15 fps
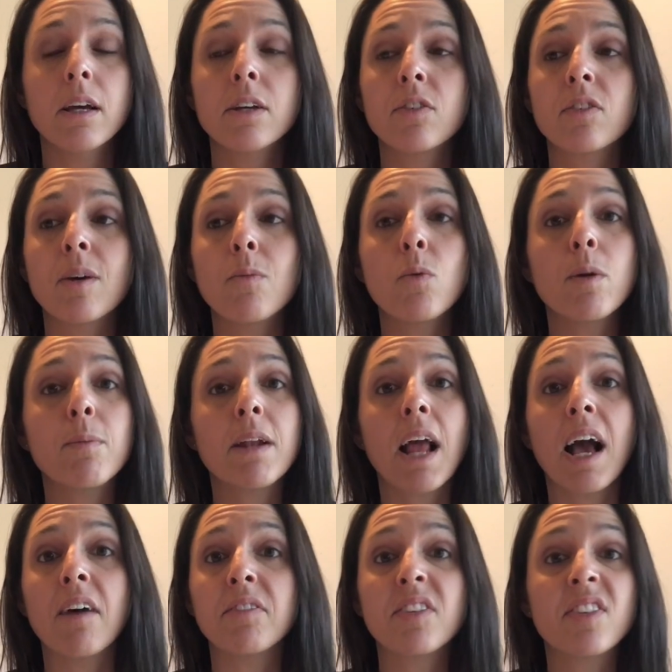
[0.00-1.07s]
Some women
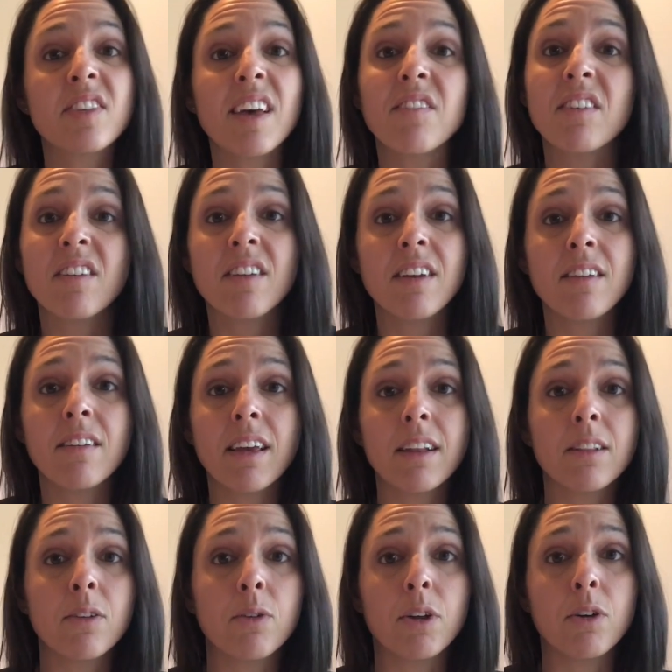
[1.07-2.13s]
have 17-day
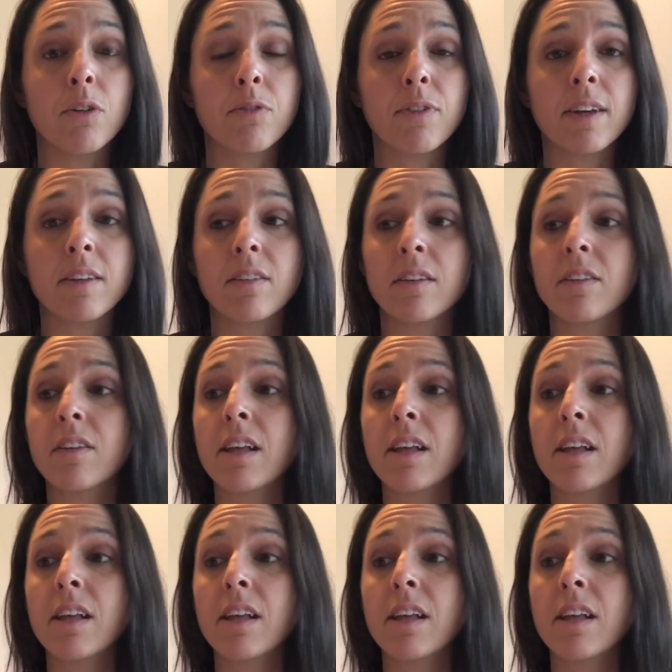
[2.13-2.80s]
luteal phases